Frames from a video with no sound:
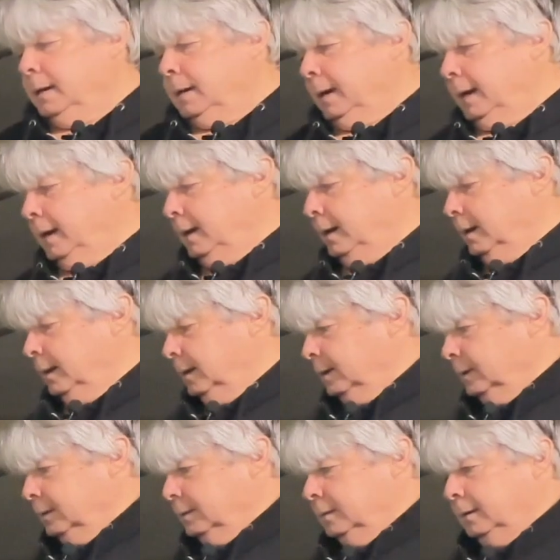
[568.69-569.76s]

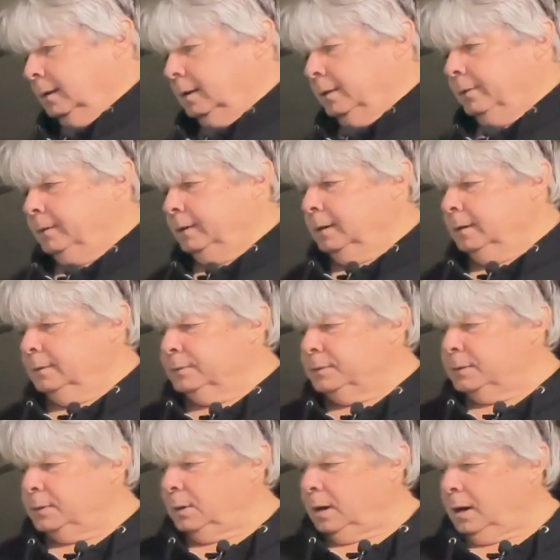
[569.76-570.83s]
And
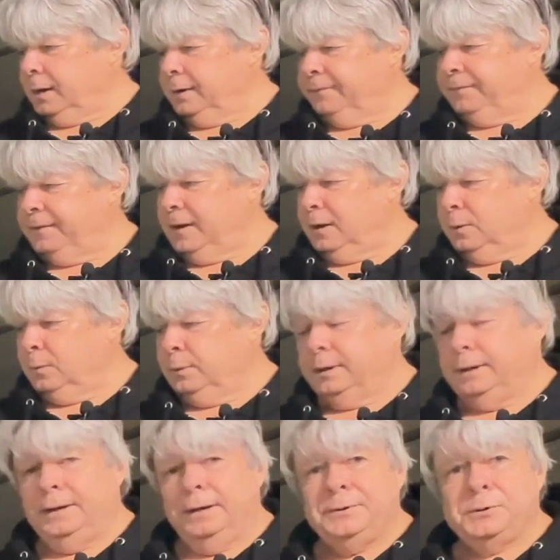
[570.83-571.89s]
these I found
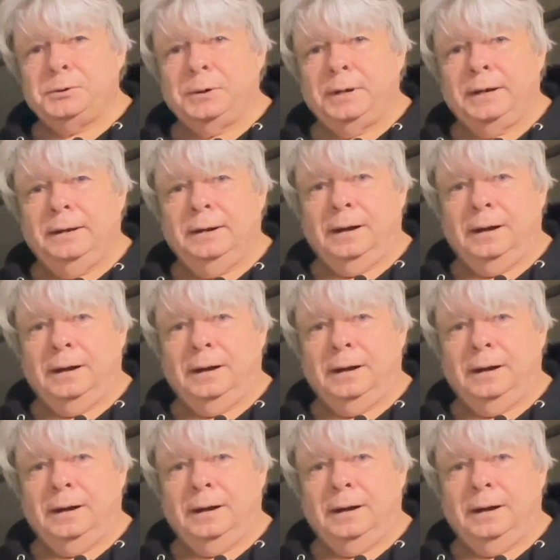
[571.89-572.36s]
yesterday.